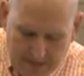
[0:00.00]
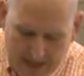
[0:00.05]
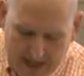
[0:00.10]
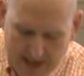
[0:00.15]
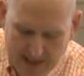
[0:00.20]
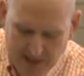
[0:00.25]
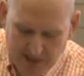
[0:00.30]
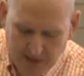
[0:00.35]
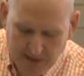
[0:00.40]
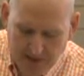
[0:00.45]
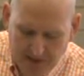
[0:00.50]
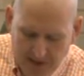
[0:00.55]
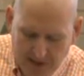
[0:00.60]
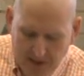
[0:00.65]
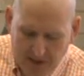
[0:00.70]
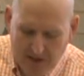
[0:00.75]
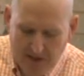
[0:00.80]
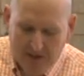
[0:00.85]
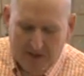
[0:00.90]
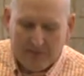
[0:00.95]
Answering the
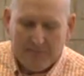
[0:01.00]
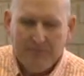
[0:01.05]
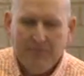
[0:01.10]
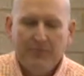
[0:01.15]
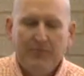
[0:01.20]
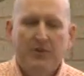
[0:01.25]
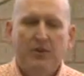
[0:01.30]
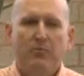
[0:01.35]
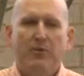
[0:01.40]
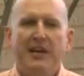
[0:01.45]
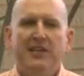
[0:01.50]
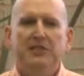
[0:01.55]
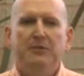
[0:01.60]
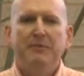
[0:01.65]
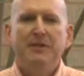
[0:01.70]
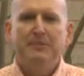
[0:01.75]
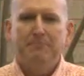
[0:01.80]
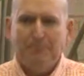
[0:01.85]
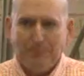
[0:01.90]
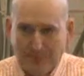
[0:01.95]
call. The
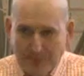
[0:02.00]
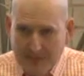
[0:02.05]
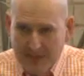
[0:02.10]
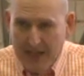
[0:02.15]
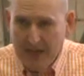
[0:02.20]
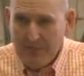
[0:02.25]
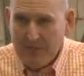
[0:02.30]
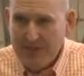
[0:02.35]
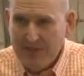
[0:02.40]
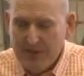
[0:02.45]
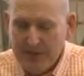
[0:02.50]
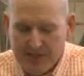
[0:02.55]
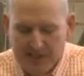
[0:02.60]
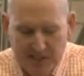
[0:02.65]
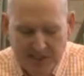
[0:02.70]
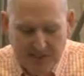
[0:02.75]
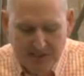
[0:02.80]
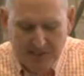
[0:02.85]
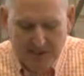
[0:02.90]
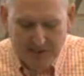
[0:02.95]
regiment came into
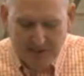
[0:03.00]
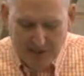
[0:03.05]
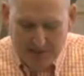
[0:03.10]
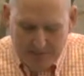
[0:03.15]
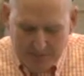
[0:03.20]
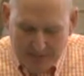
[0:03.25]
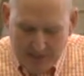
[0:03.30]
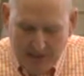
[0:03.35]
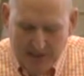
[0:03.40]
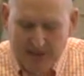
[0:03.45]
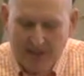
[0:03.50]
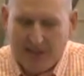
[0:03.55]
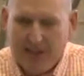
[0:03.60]
existence on